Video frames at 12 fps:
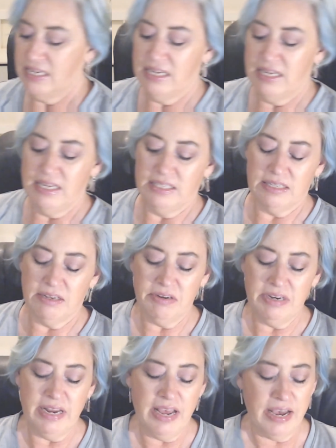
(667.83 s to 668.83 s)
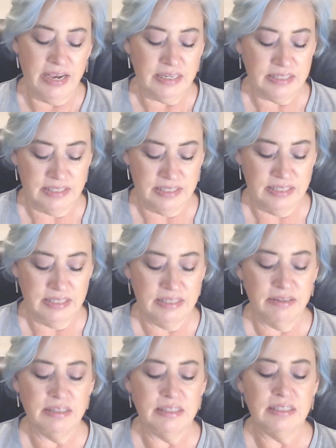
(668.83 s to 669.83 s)
So next,
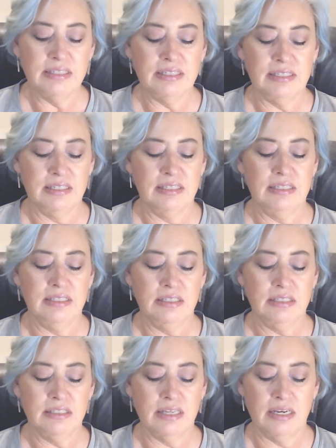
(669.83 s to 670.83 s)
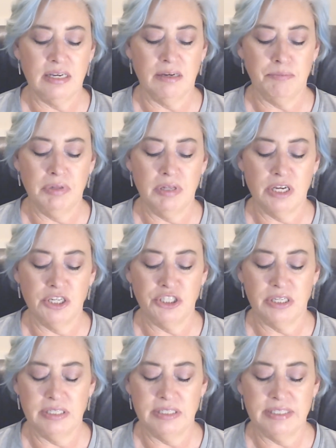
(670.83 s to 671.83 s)
it looks like a blush
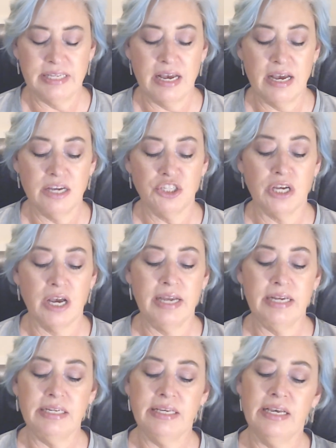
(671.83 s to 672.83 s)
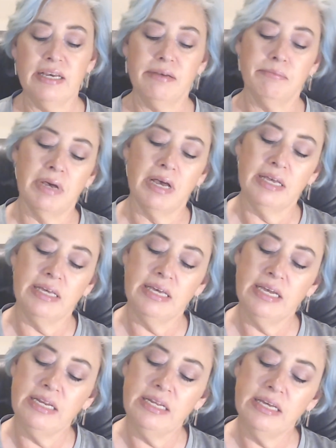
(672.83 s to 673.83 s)
and shine kit by
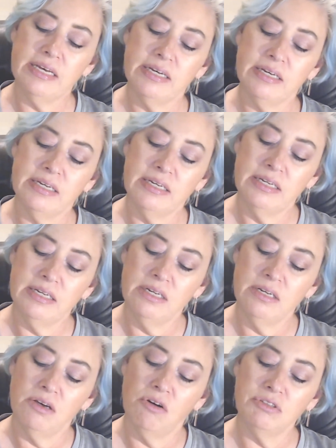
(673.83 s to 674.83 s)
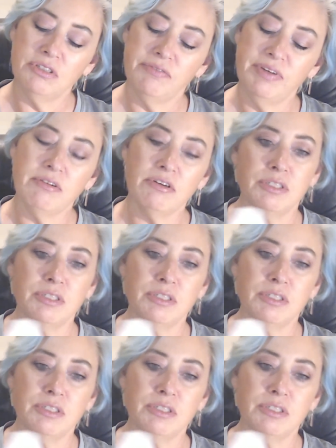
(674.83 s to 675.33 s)
Kenya Ontiveros